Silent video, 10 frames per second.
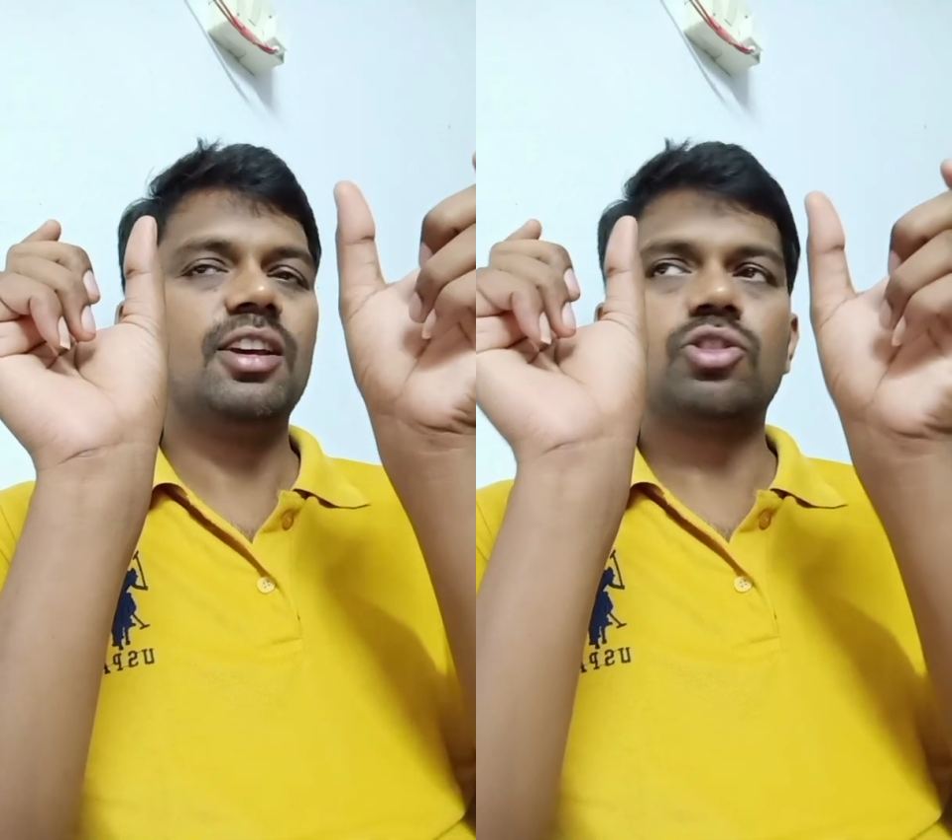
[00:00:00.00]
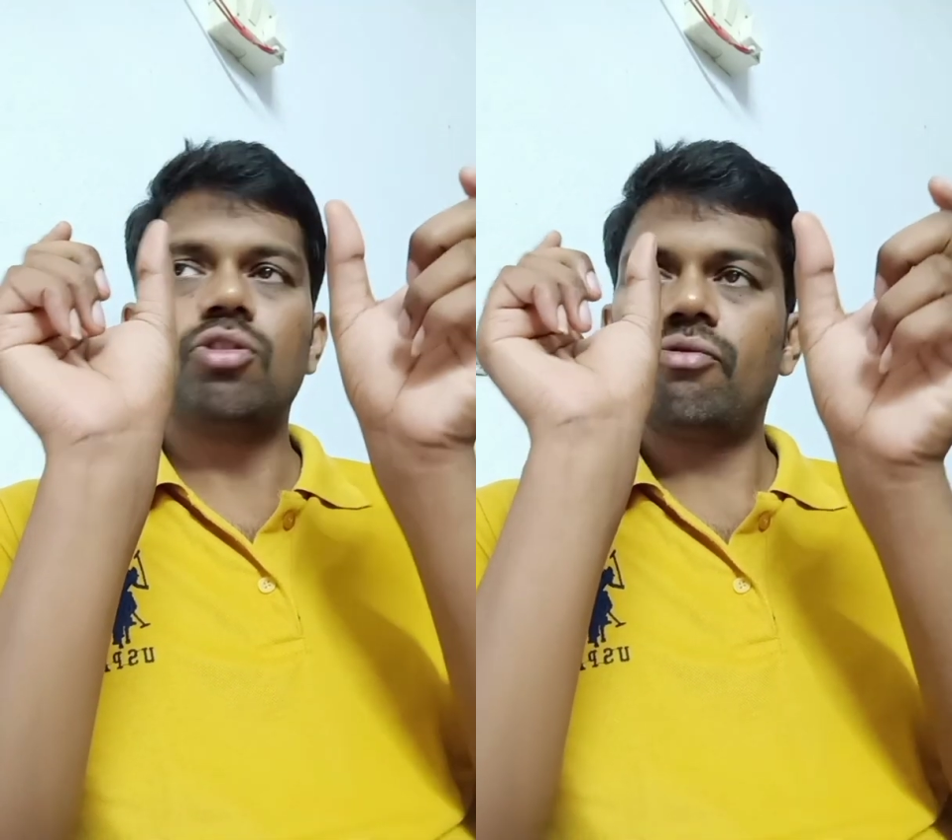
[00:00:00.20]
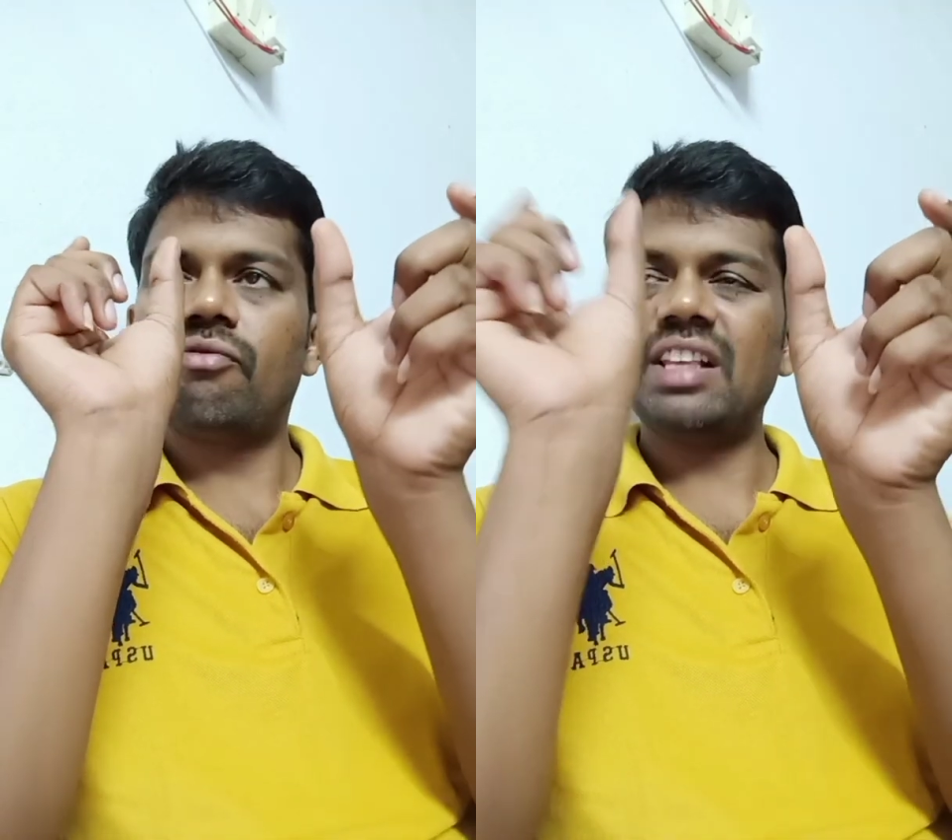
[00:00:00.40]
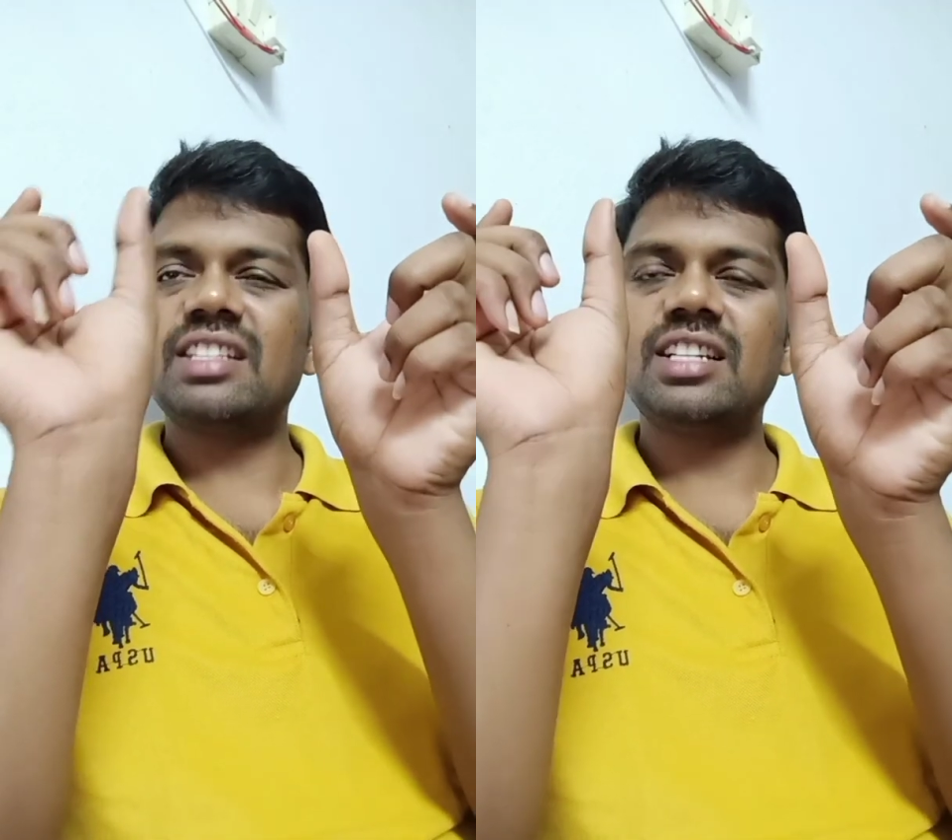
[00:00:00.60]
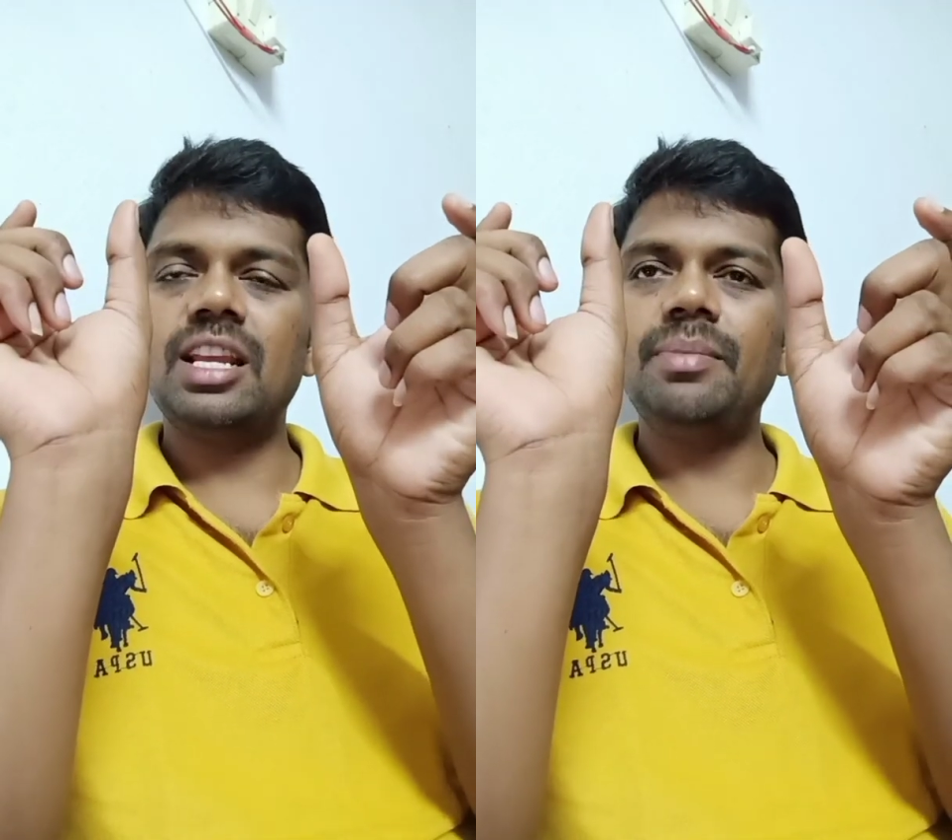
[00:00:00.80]
So
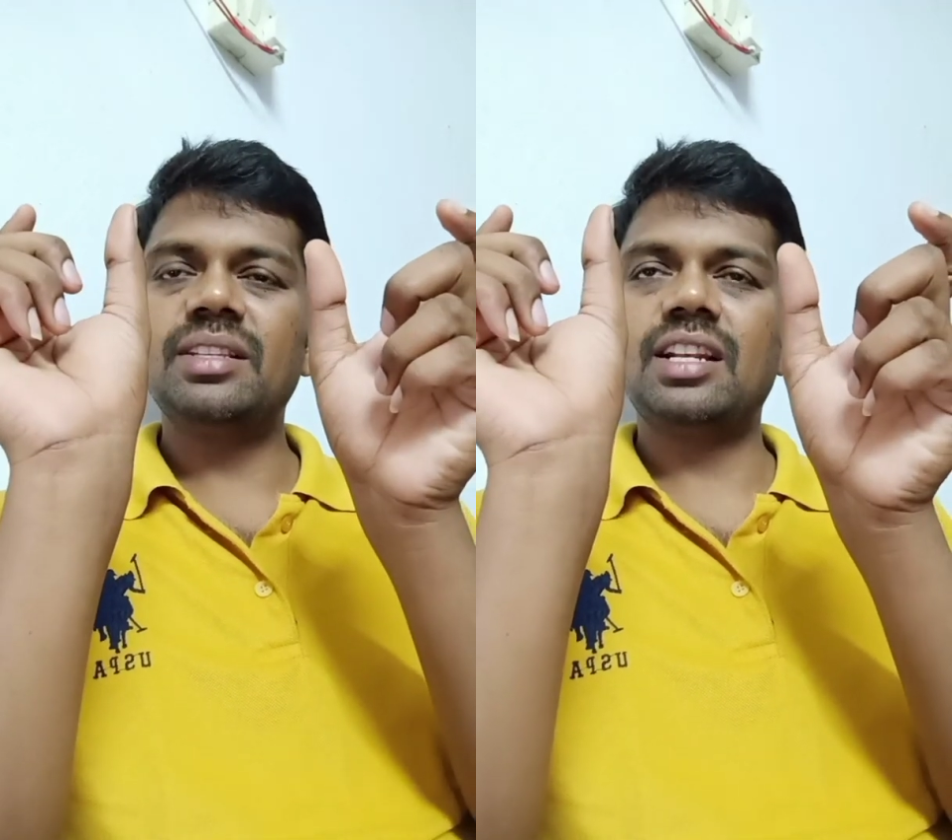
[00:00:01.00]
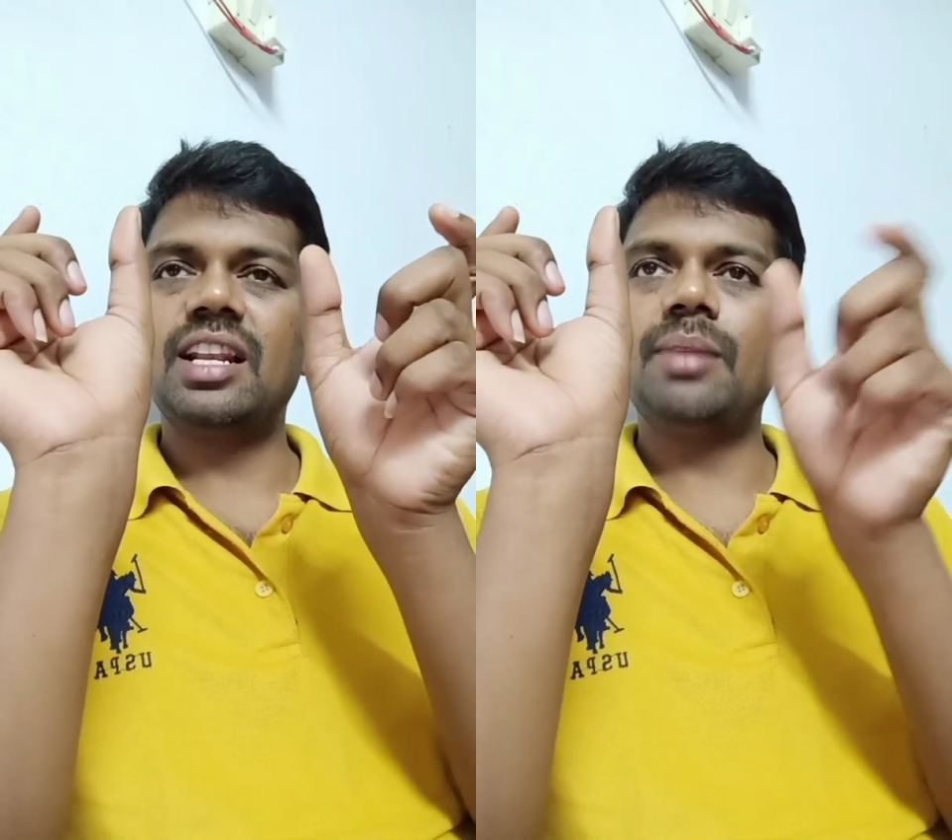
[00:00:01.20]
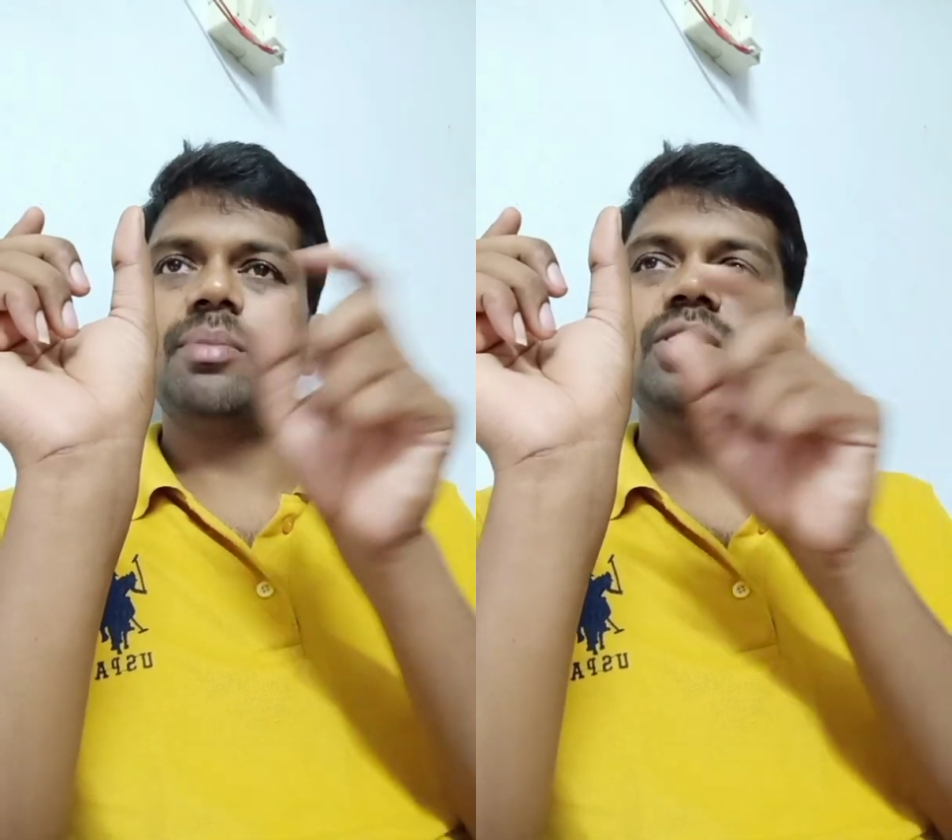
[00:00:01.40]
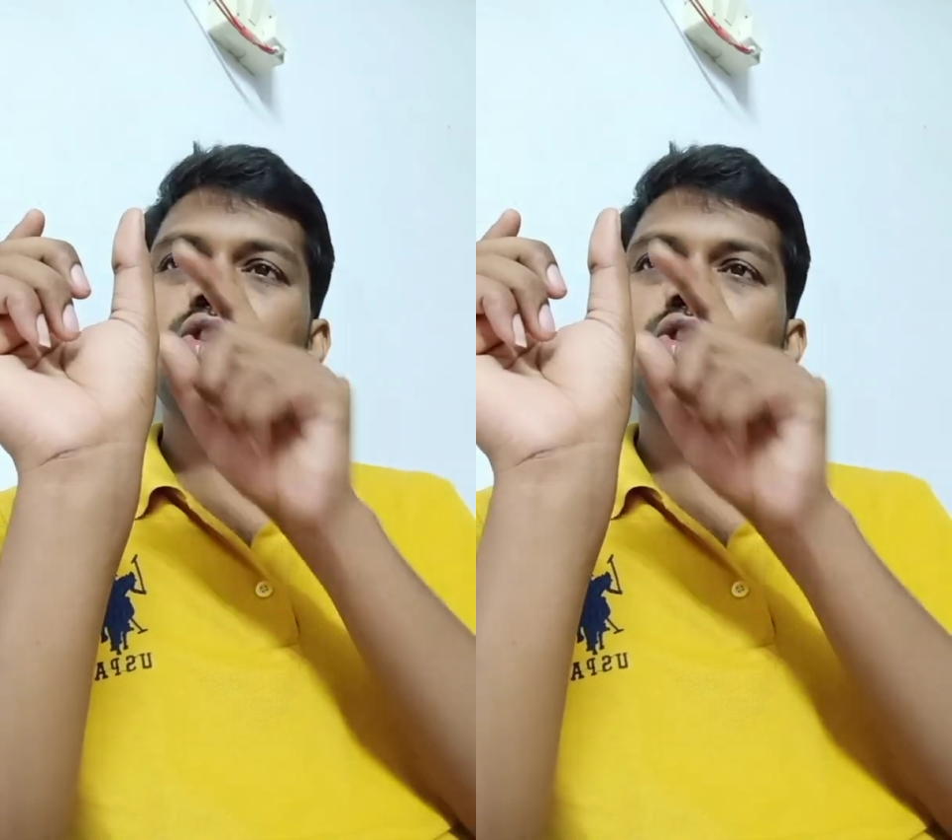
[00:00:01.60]
first name is a label.